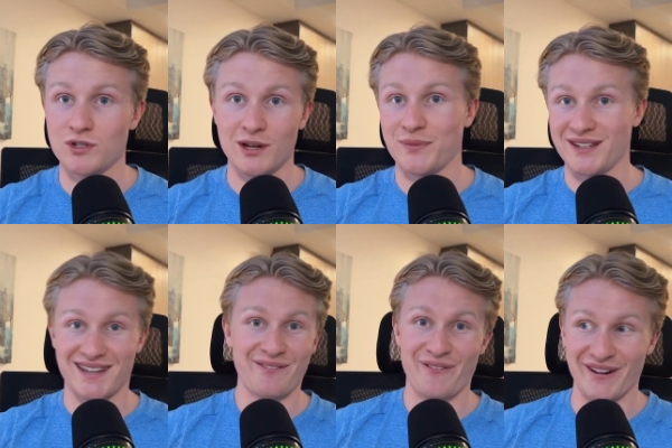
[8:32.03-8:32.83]
something
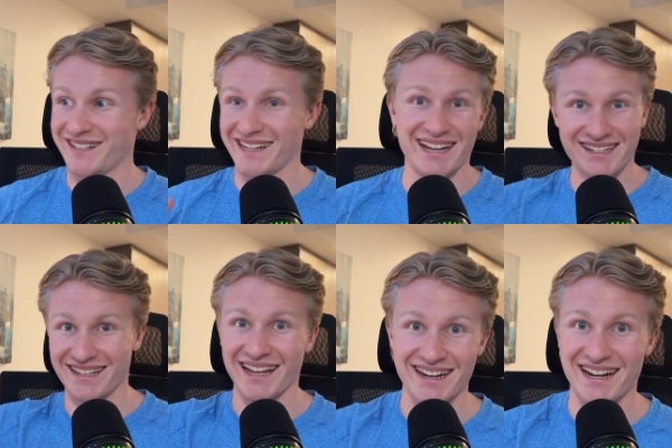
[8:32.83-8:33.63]
different to get to
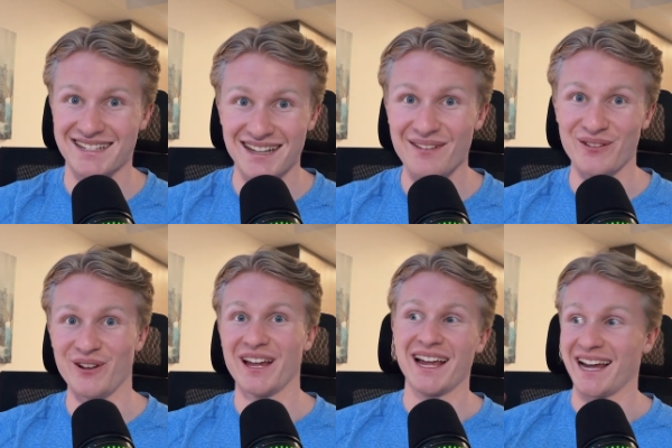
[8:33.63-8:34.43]
that next level.
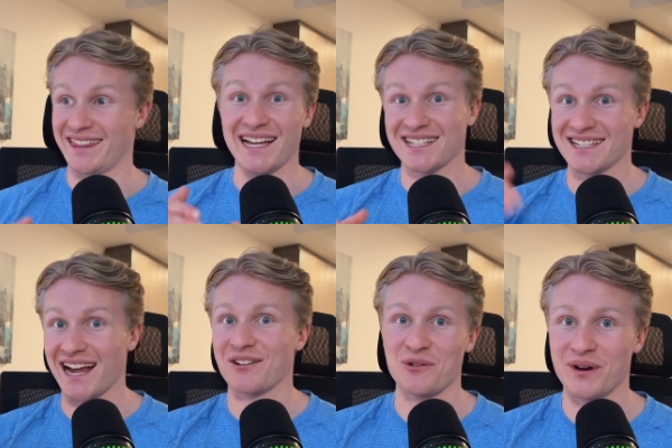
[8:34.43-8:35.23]
And that's
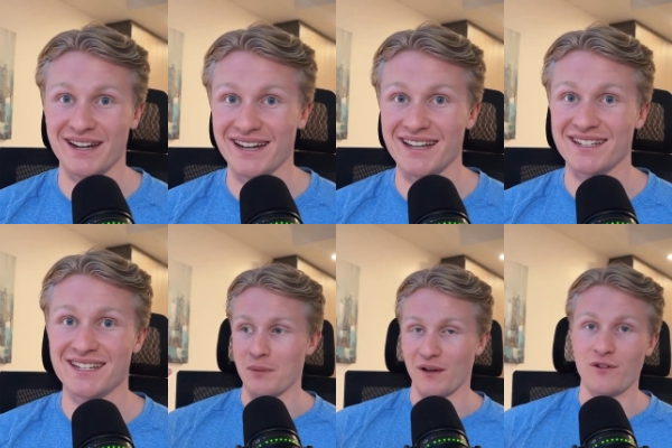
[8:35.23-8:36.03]
exactly what it is.
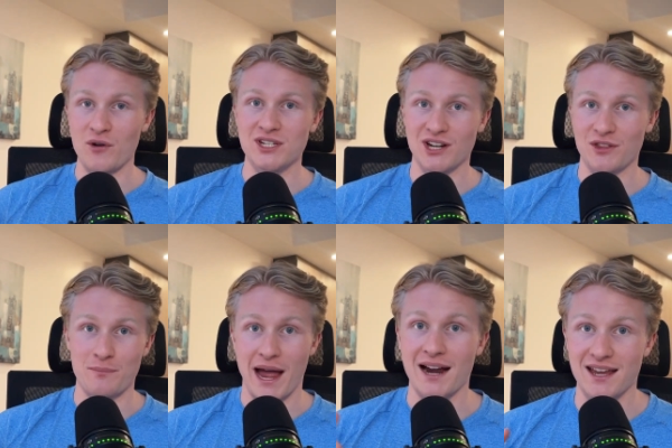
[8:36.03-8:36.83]
By focusing on the
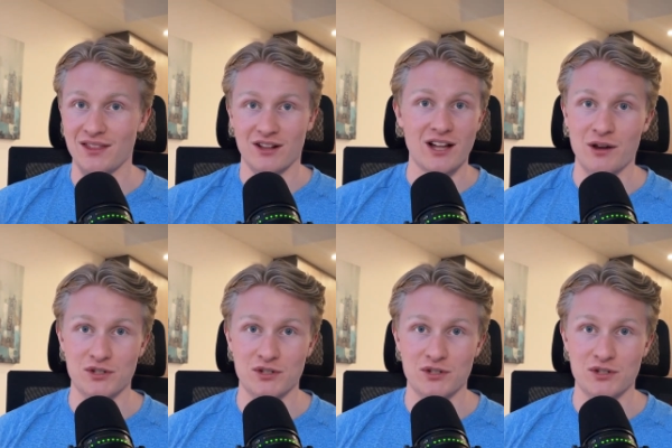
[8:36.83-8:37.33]
back end, the client